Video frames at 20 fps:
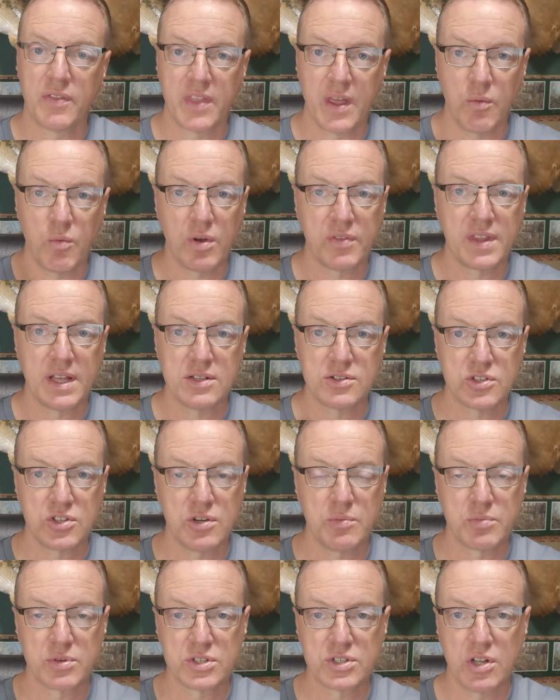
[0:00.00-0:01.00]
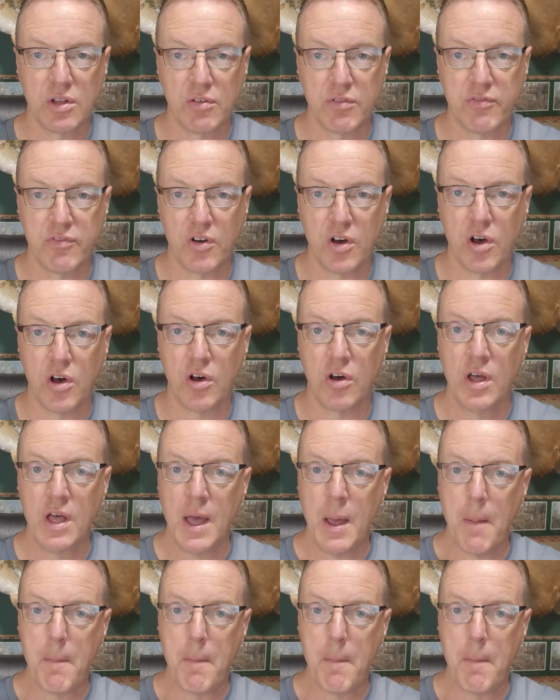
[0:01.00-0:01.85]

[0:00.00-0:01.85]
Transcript: They want that super slow fall,